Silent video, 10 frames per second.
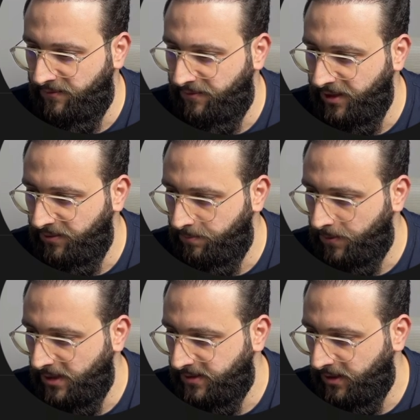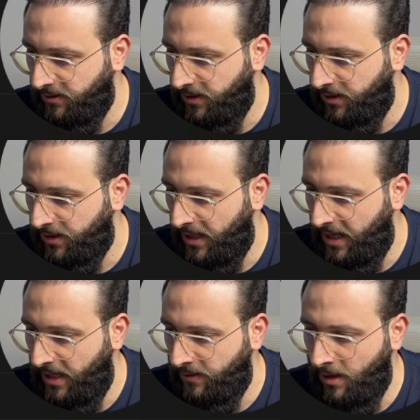free pricing tier
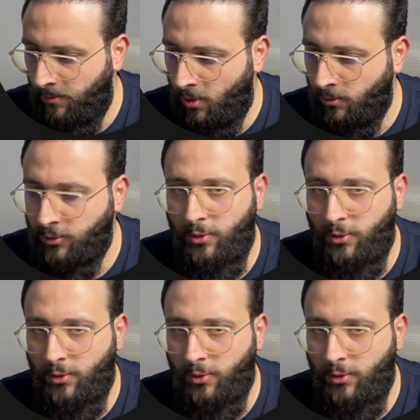and I'm going